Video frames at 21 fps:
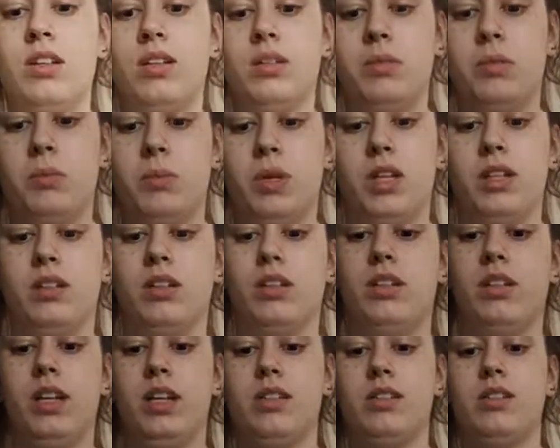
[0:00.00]
I'm going to make a
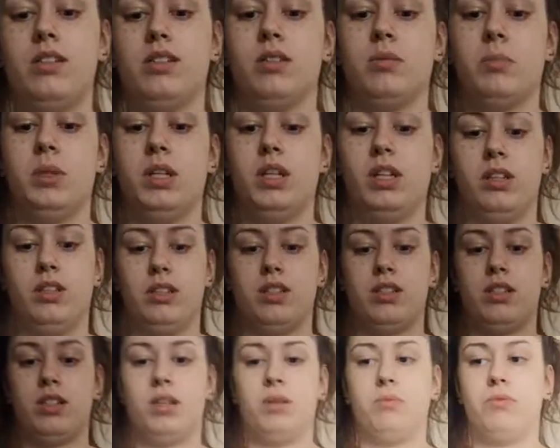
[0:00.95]
little nest in the middle
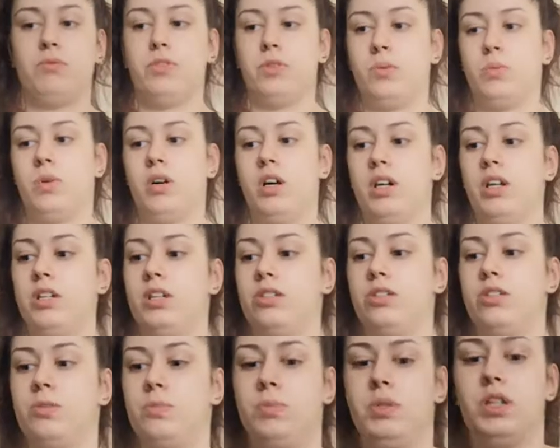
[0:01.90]
this time for water,
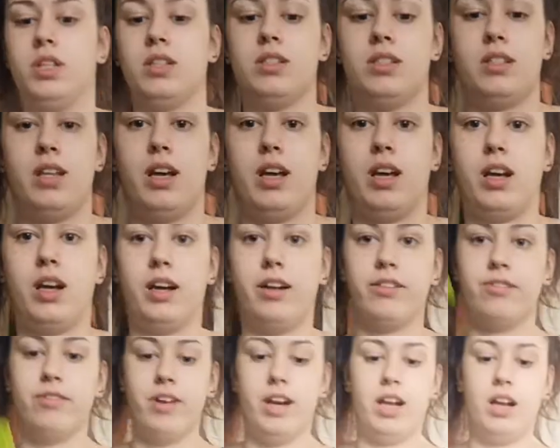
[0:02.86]
just because that
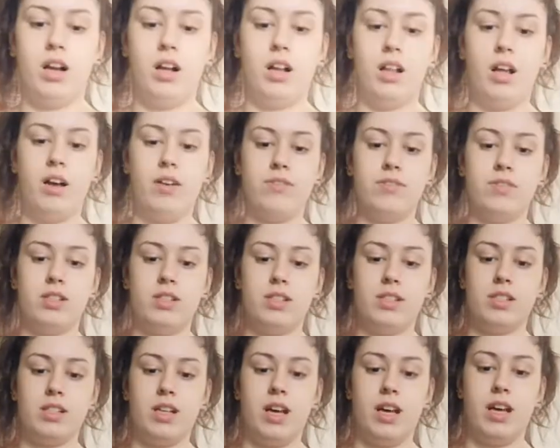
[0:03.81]
kind of ran all off to
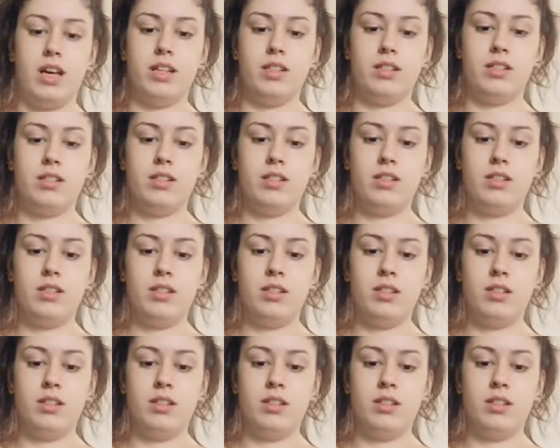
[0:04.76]
the sides.